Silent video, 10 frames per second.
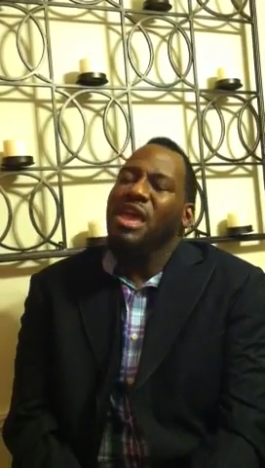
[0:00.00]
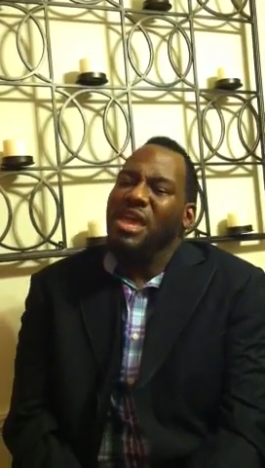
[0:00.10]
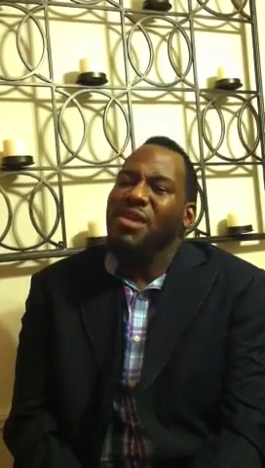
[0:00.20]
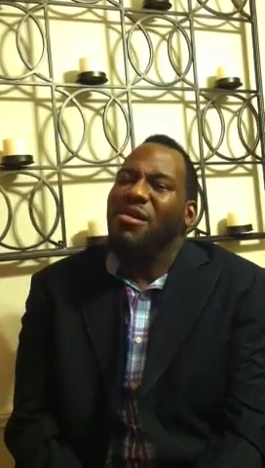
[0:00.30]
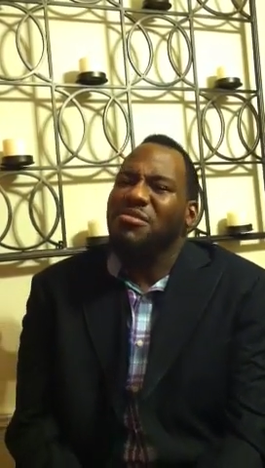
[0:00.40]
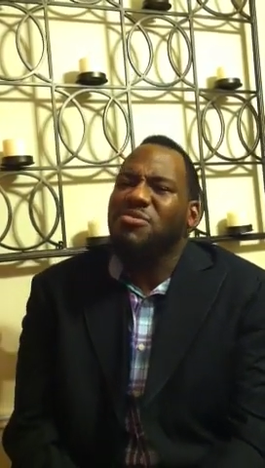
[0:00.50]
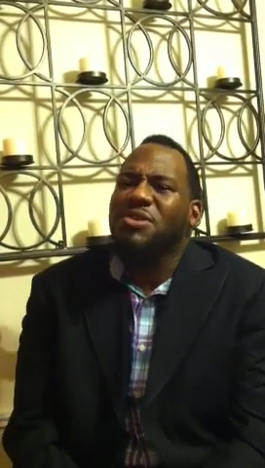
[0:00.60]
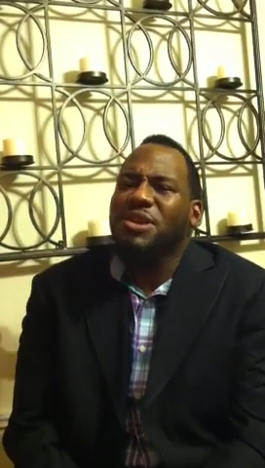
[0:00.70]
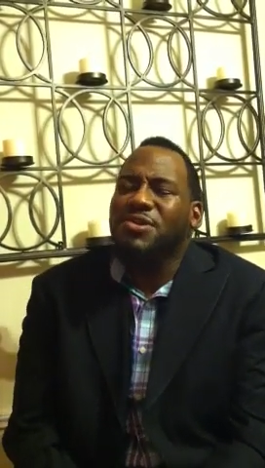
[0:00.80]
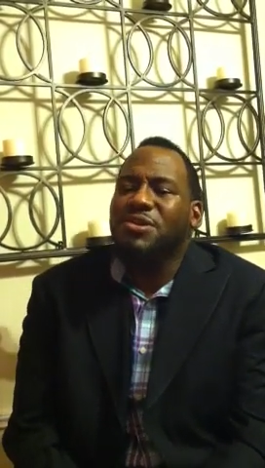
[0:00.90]
He also
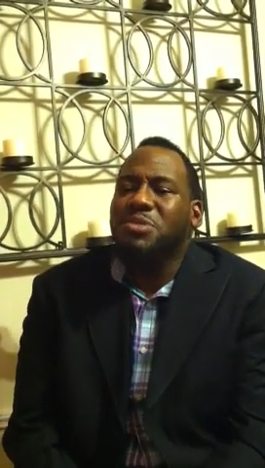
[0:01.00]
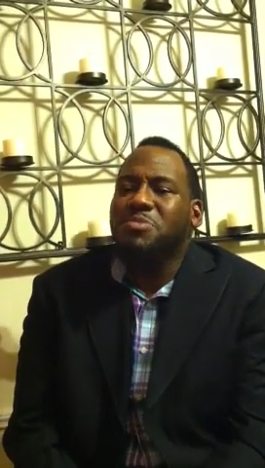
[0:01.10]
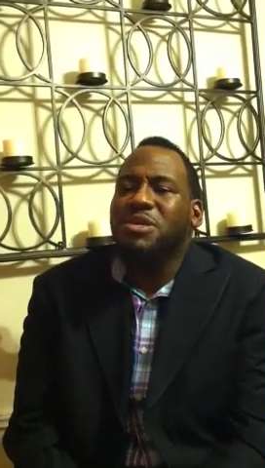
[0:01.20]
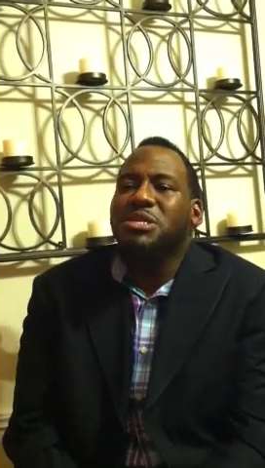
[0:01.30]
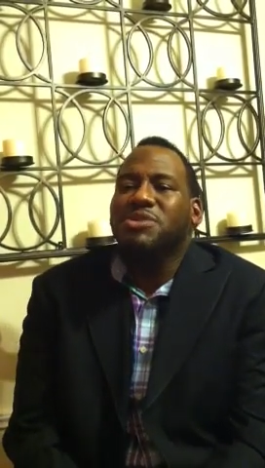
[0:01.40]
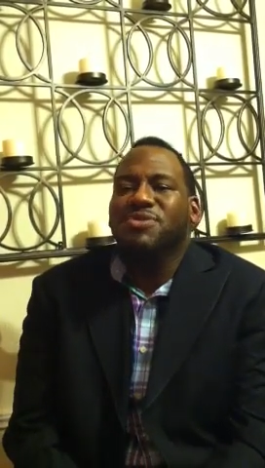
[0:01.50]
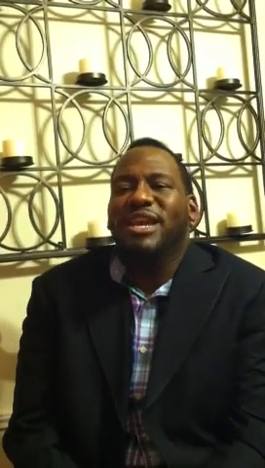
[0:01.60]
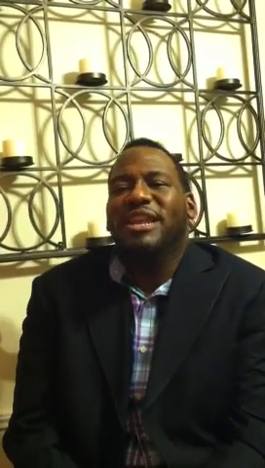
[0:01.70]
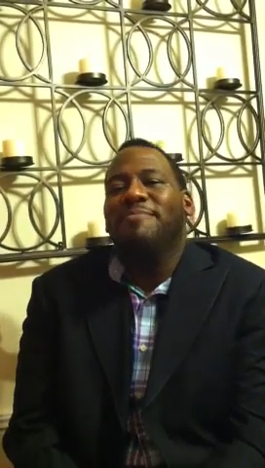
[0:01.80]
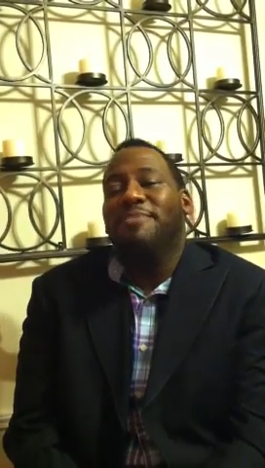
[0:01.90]
encouraged me to
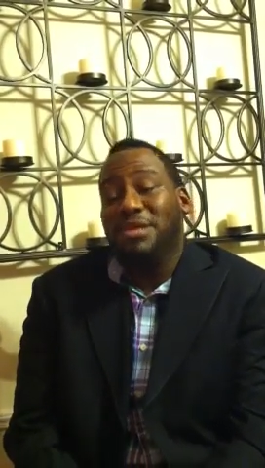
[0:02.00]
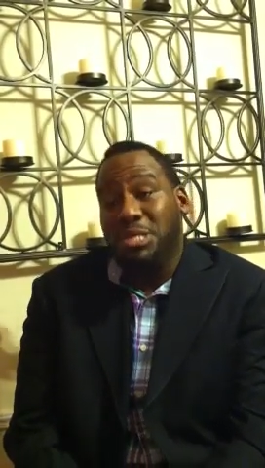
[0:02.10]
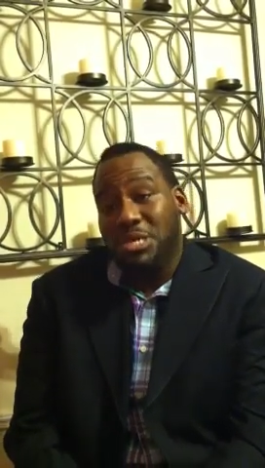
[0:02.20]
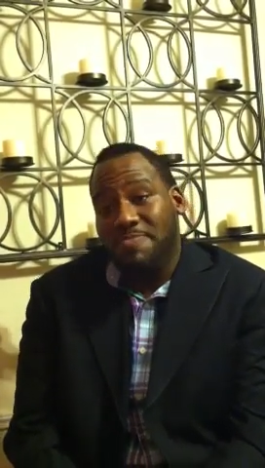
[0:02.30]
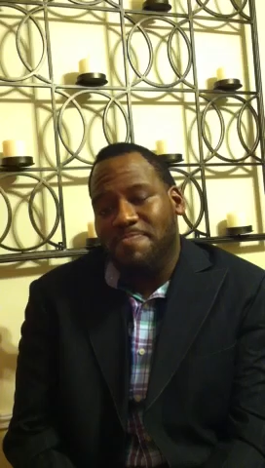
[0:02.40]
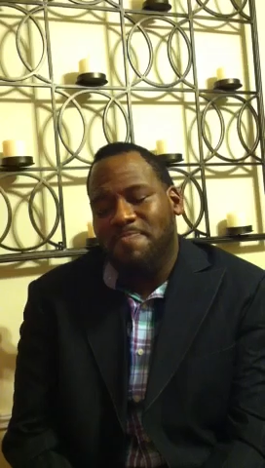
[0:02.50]
create a budget.